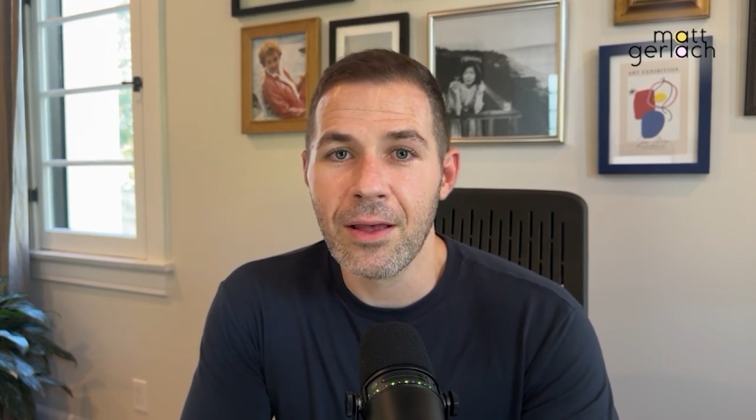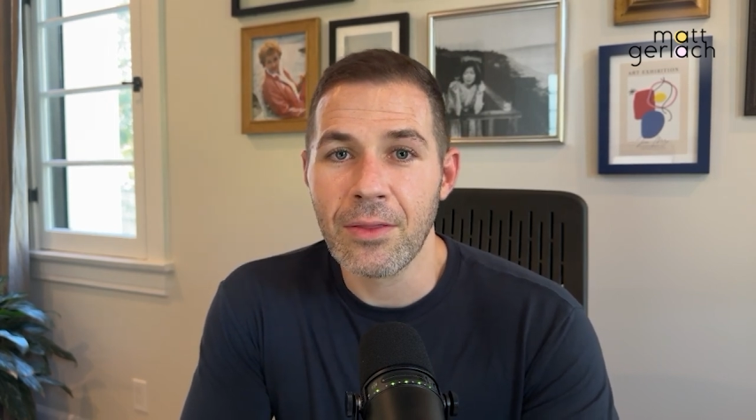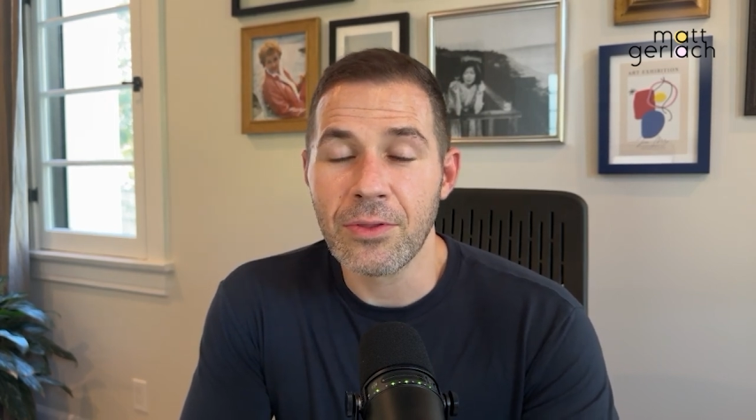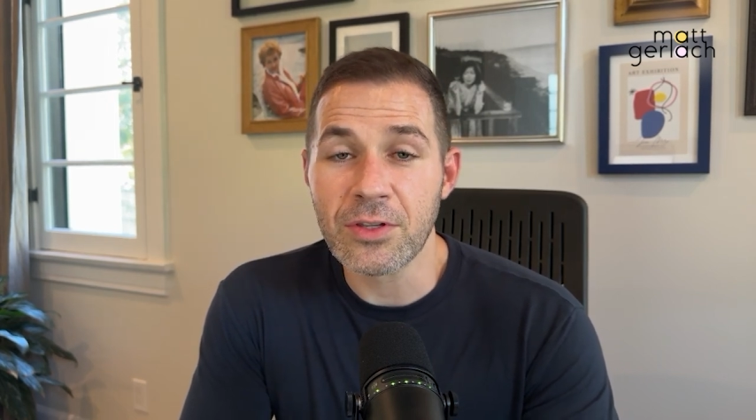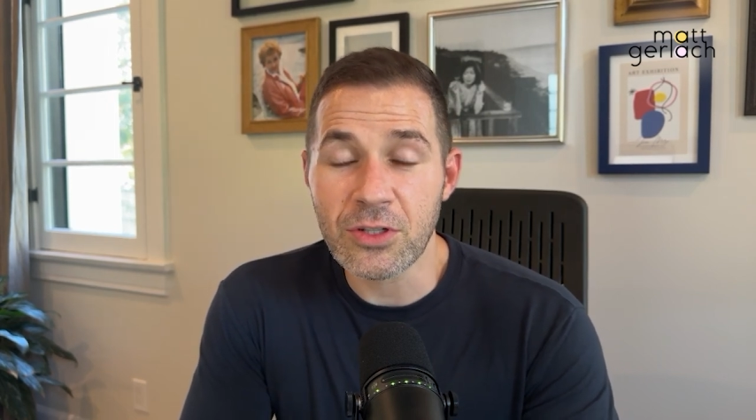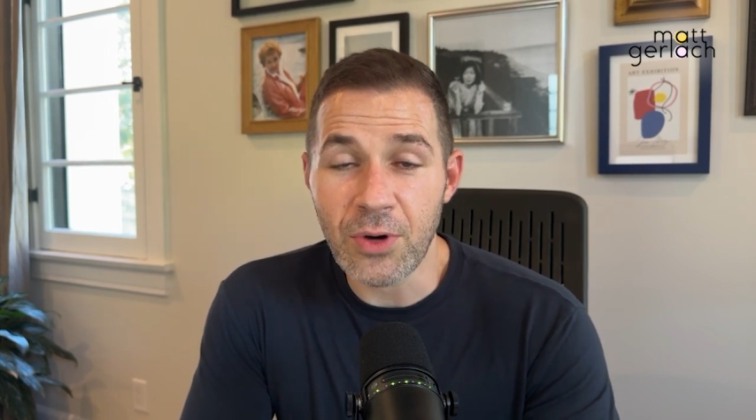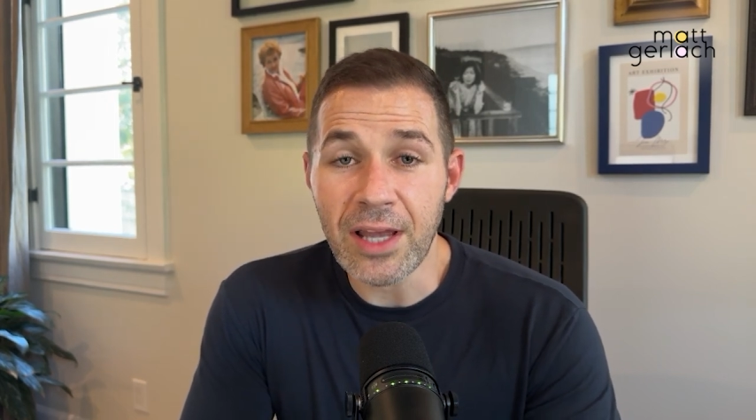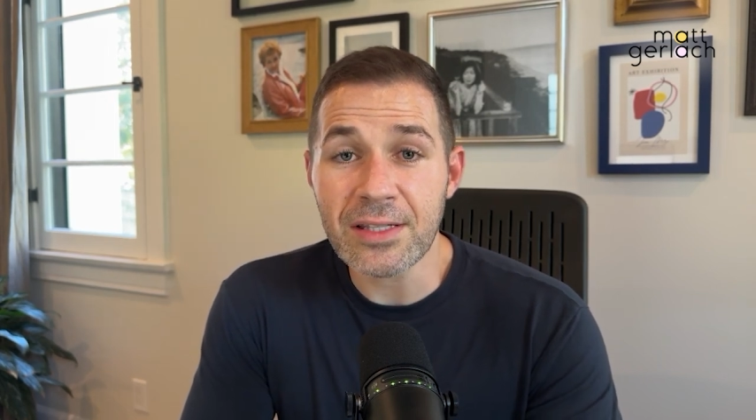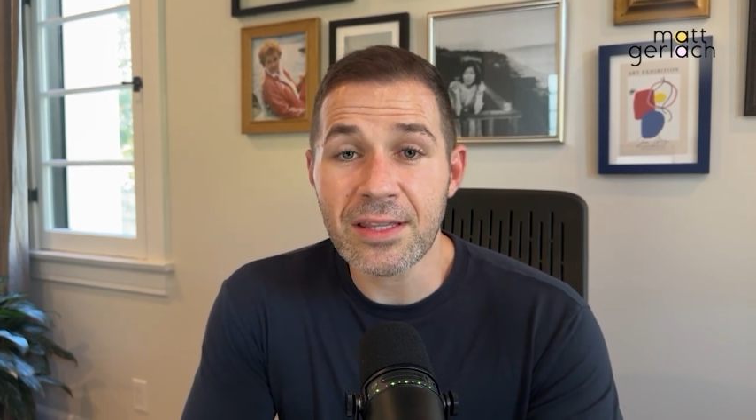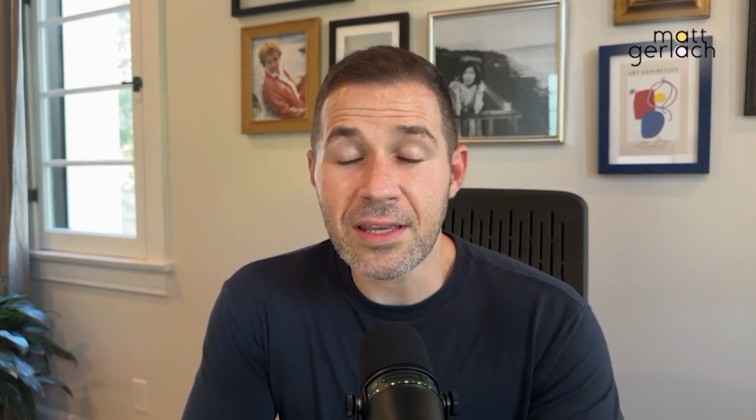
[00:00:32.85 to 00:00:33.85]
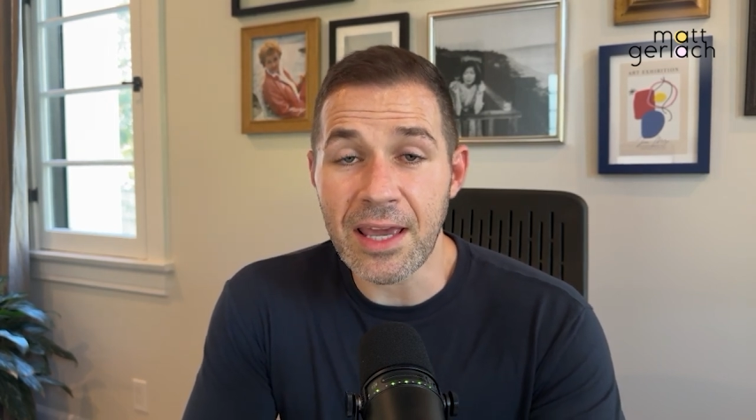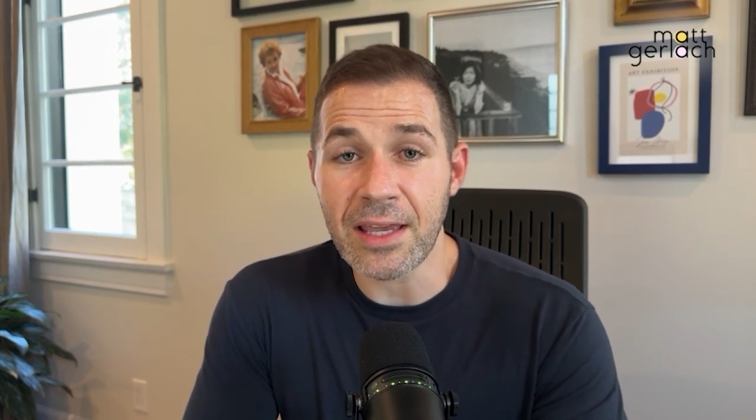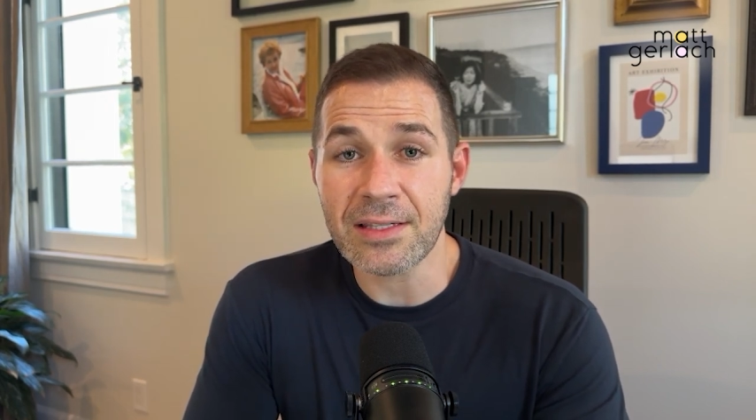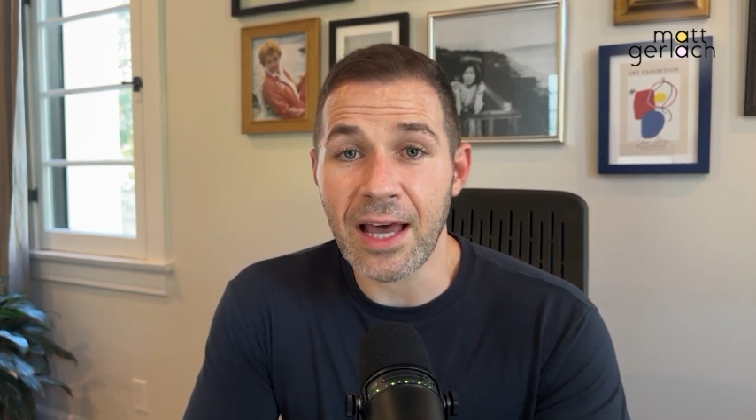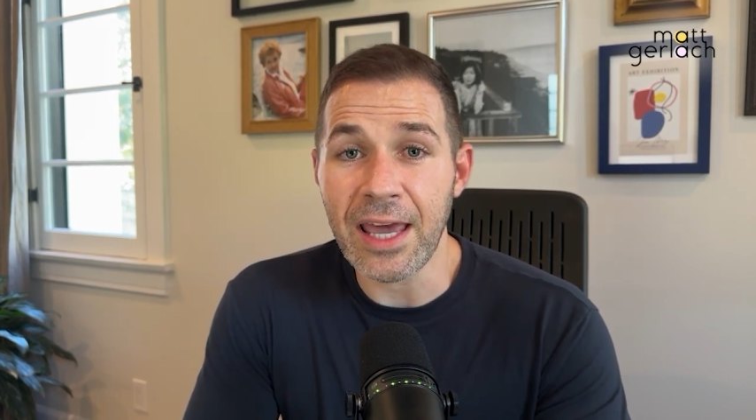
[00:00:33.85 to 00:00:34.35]
The stress, the
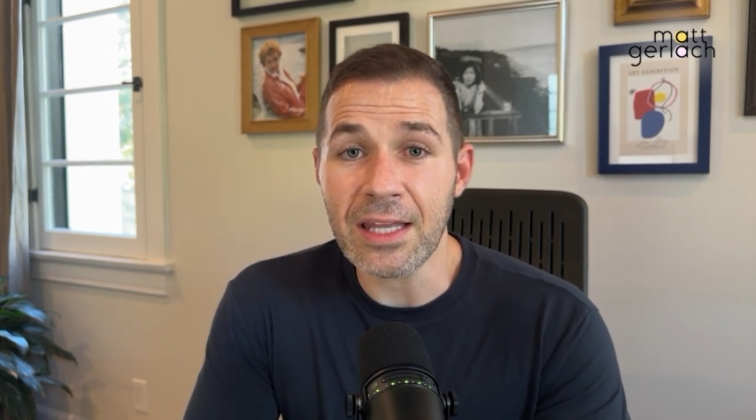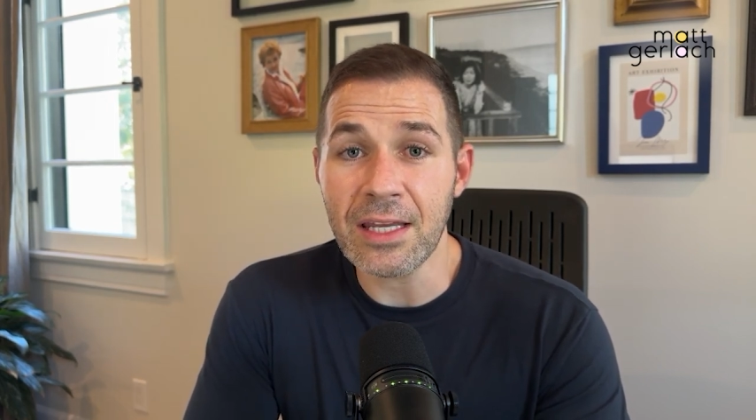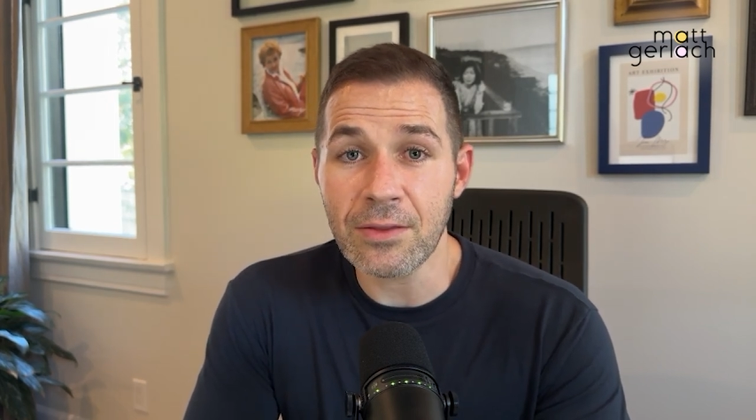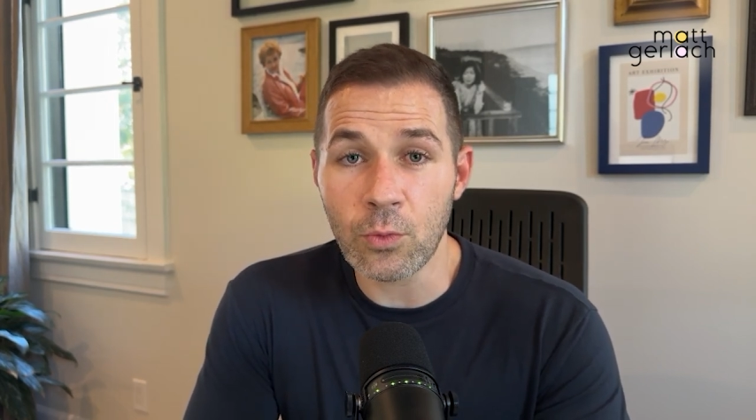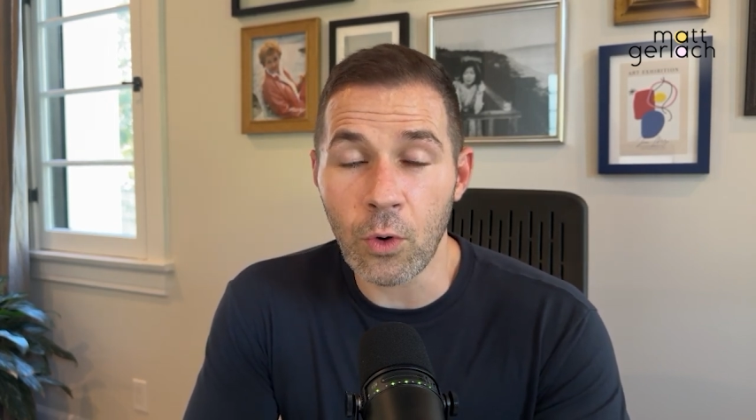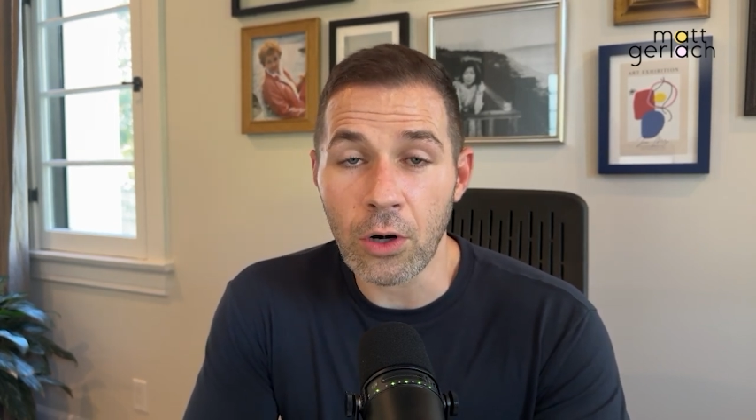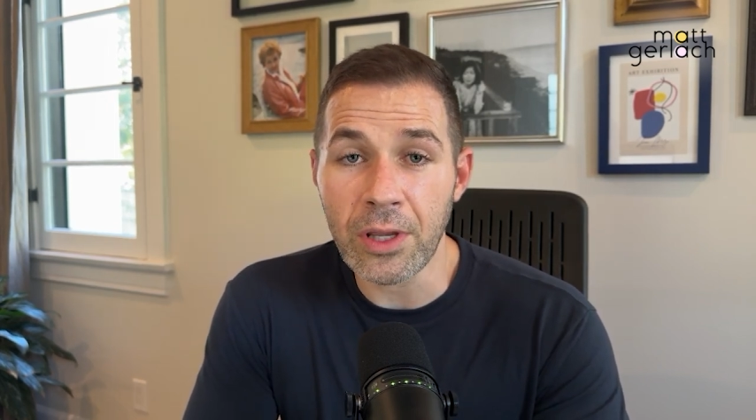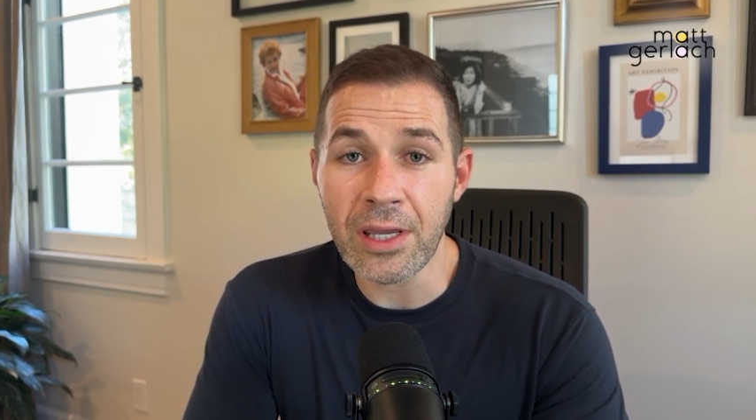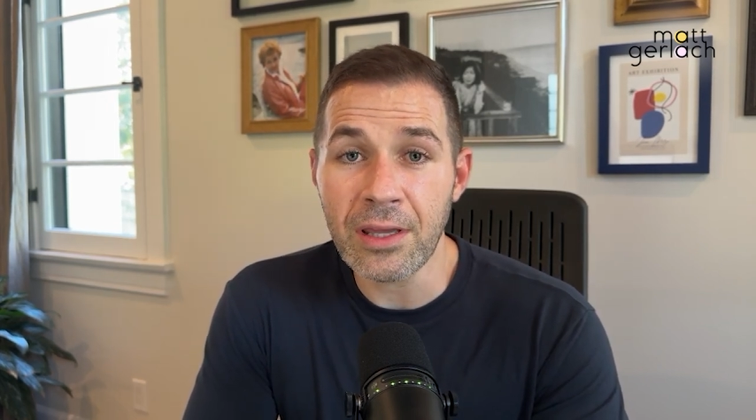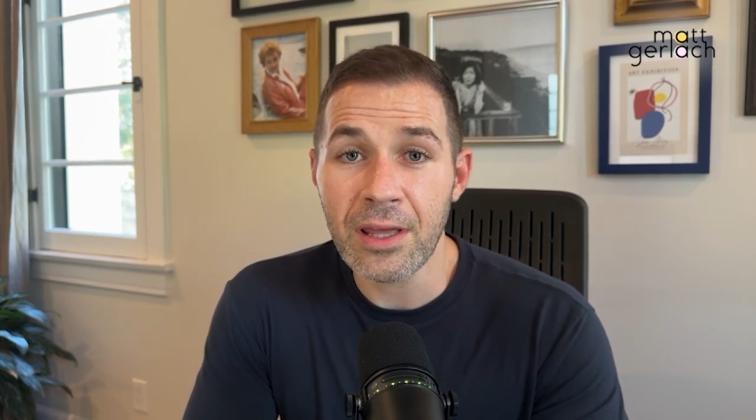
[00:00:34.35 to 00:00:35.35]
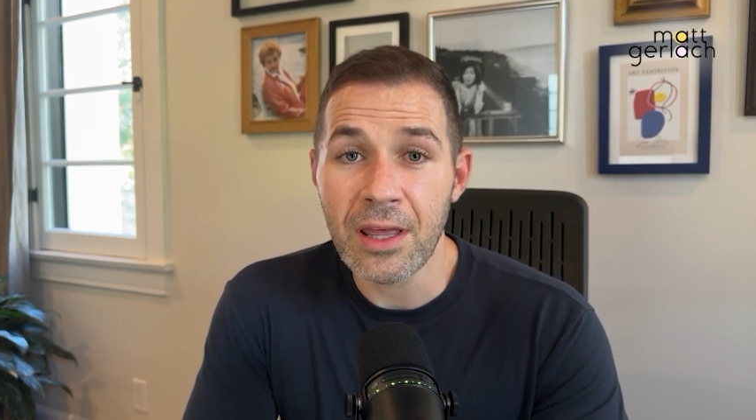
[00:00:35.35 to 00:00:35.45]
anxiety, the worry,